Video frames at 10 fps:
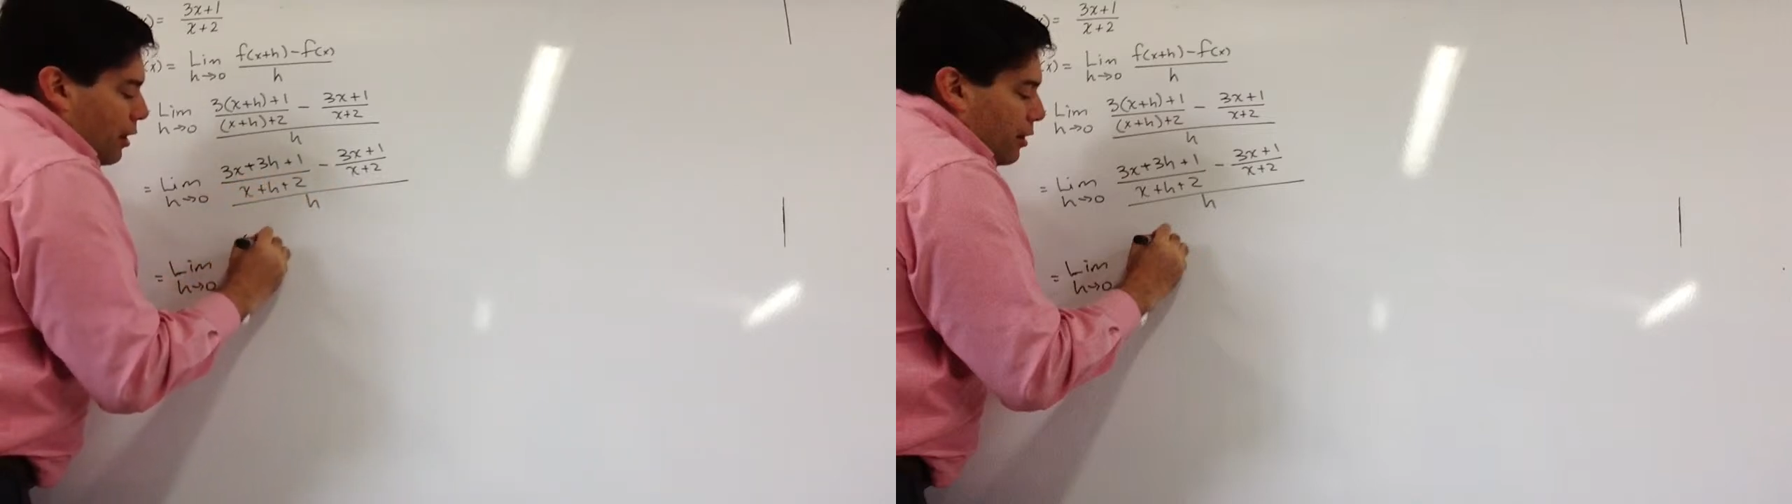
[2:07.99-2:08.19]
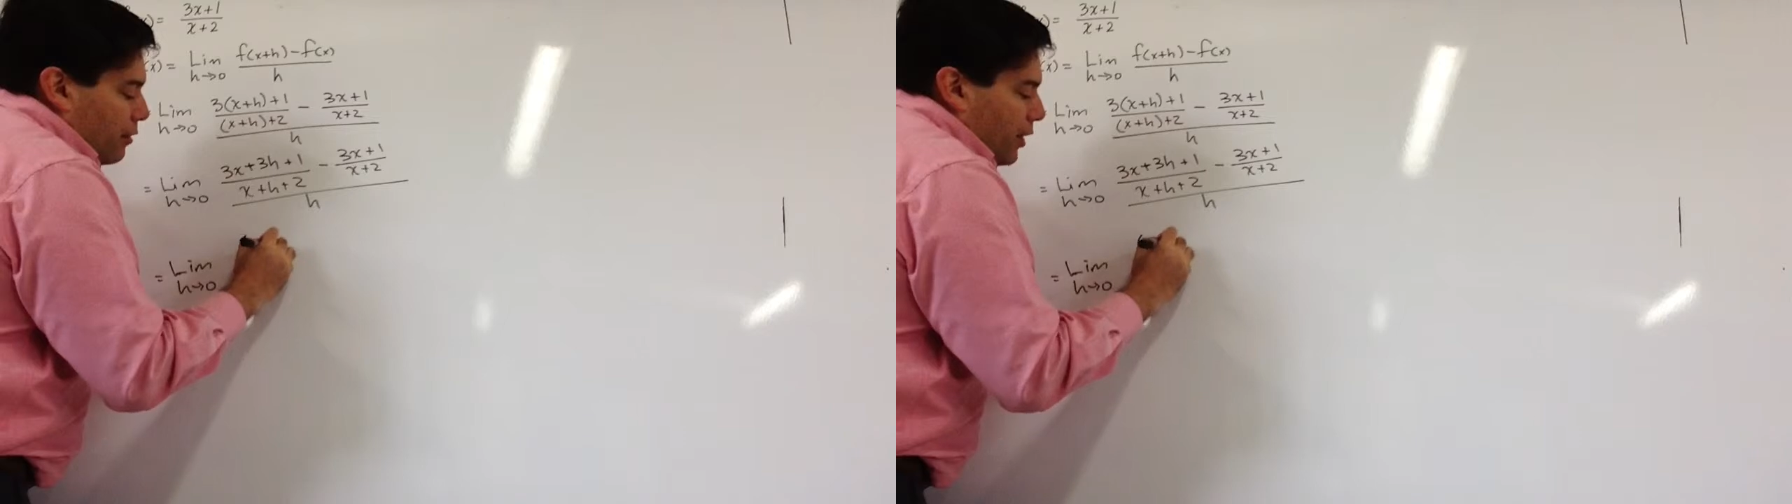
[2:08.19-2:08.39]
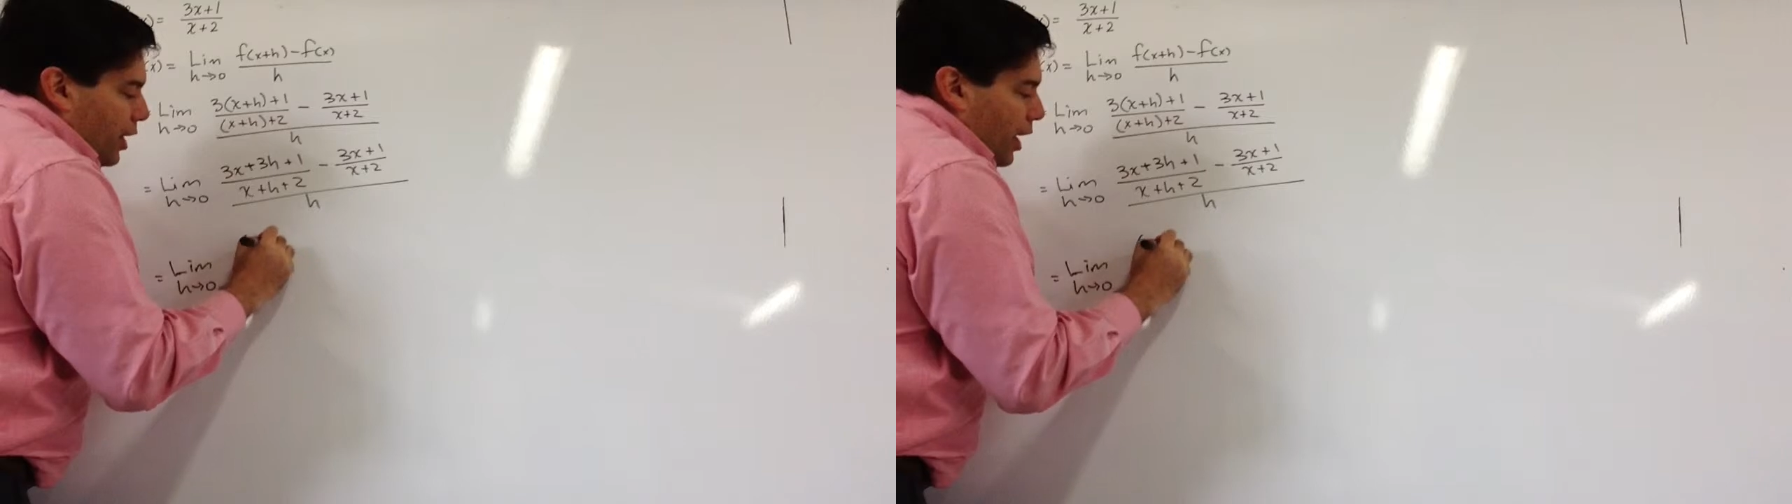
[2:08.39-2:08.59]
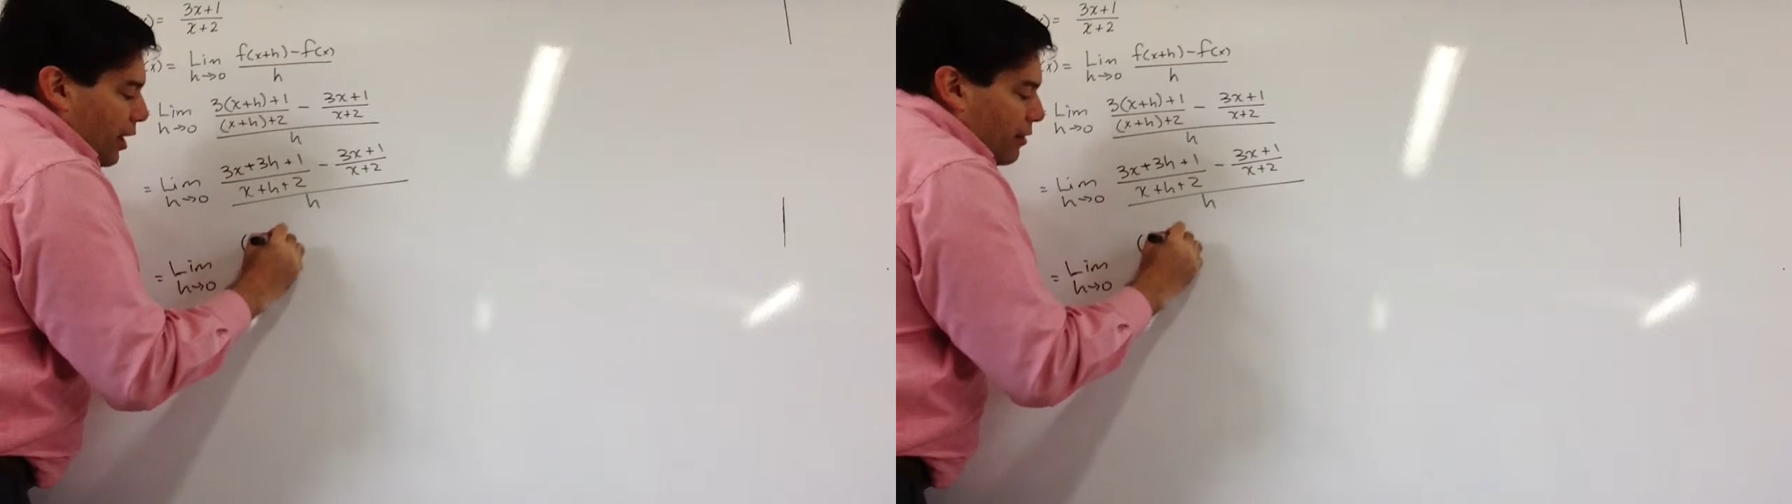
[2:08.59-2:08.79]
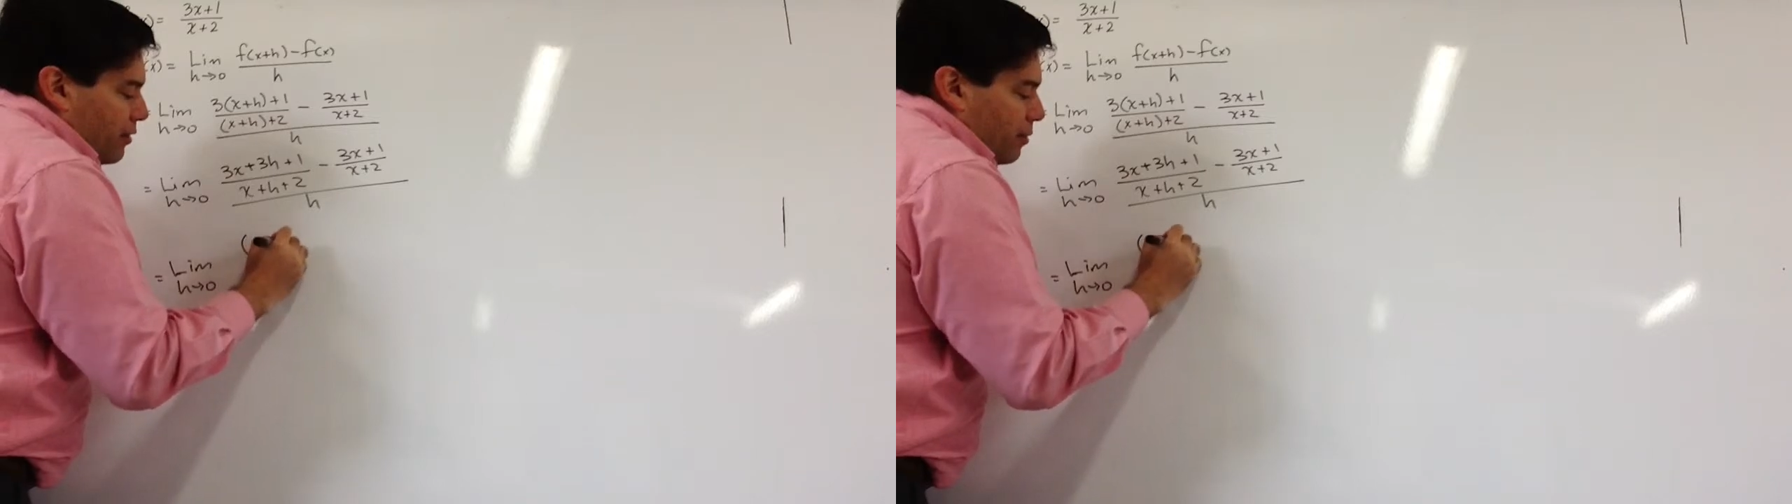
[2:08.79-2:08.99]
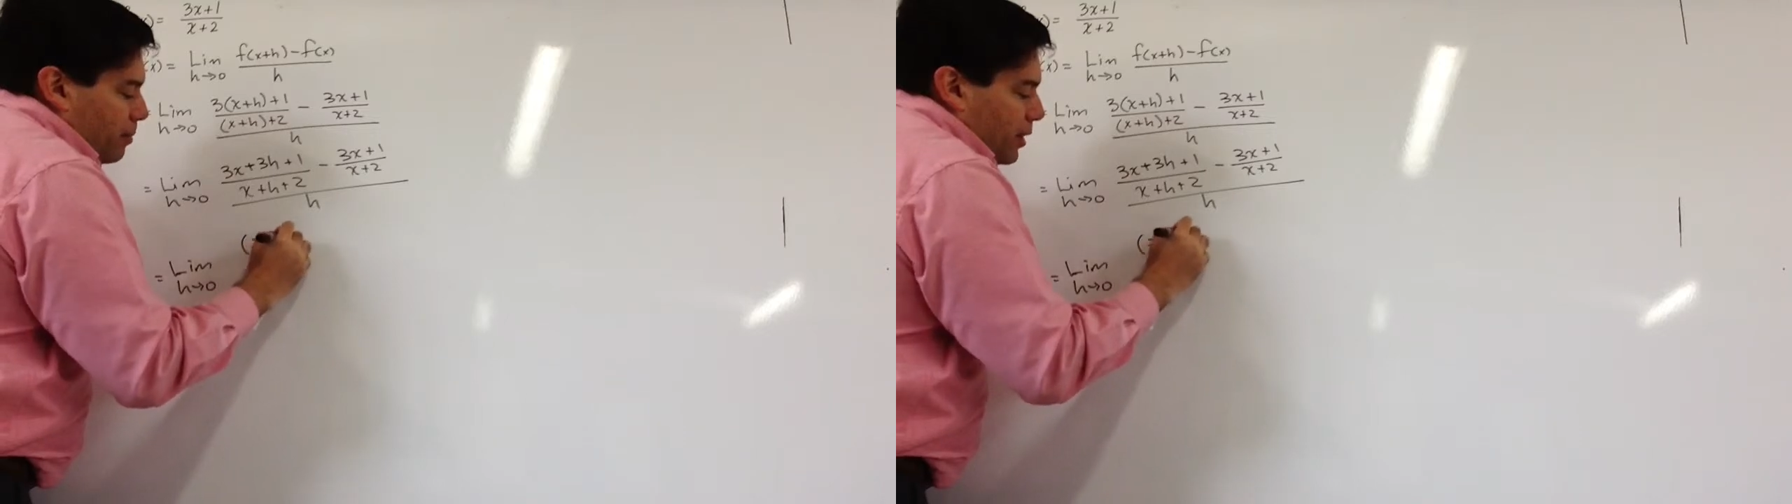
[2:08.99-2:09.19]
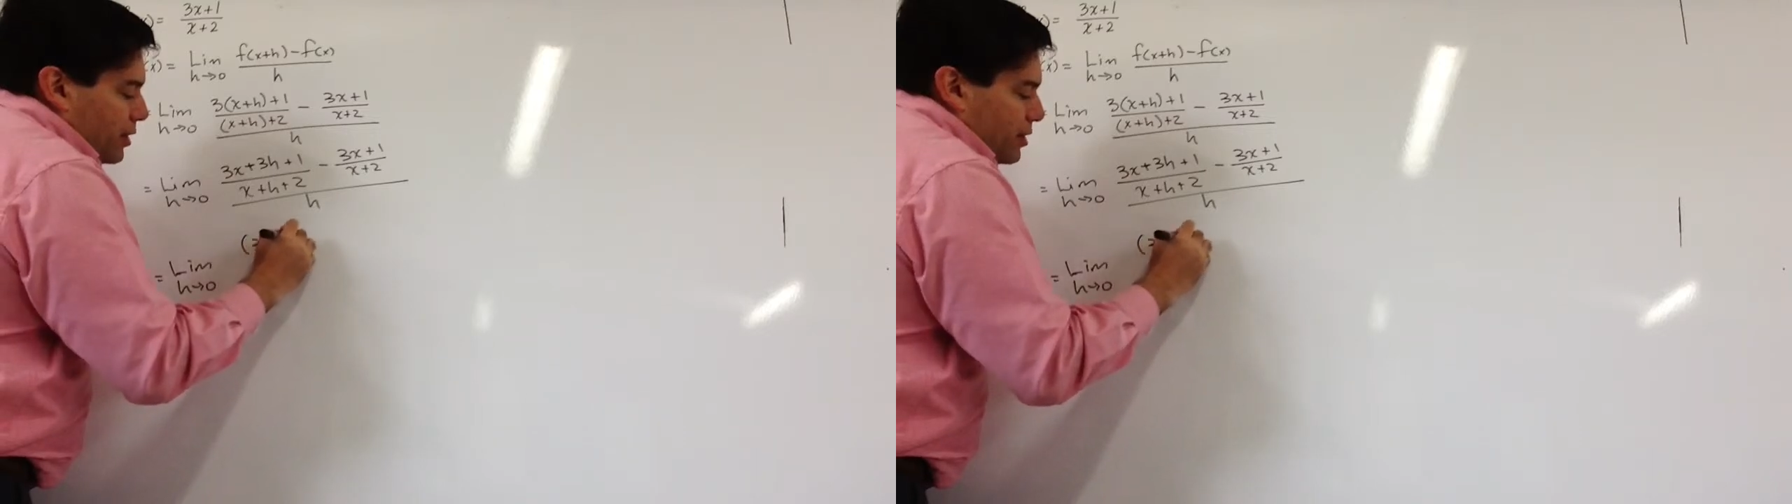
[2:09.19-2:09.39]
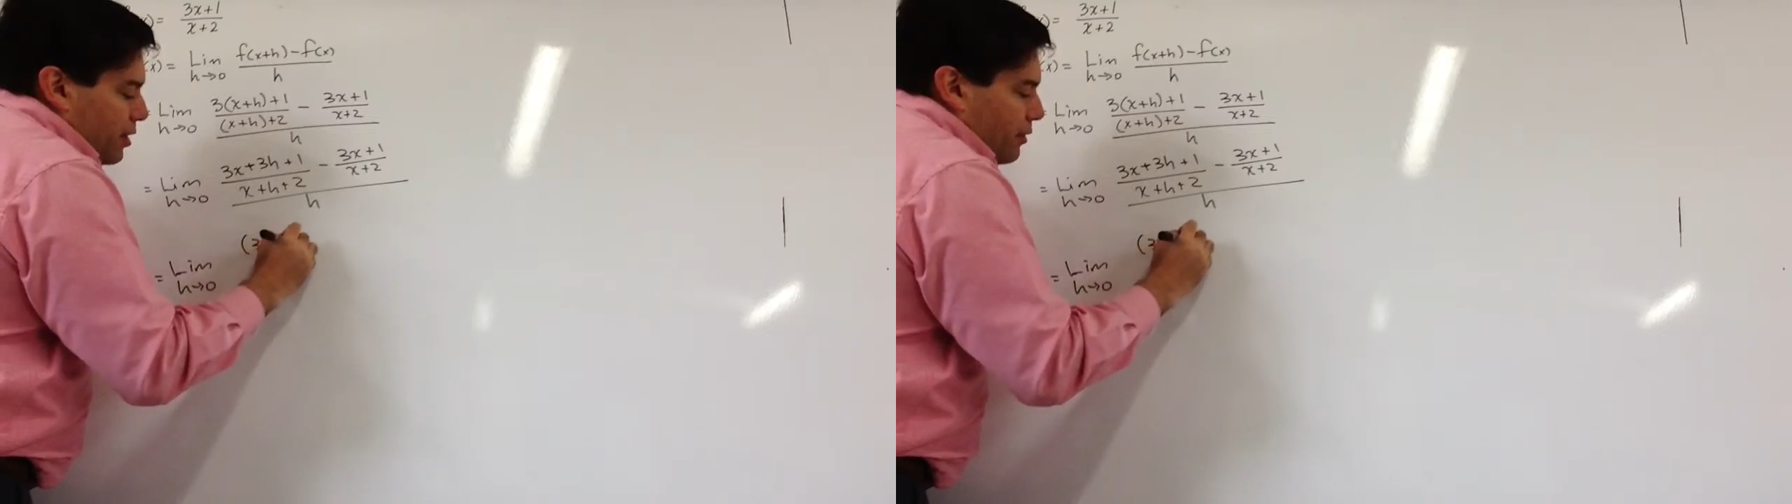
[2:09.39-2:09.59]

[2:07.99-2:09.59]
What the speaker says: 3x plus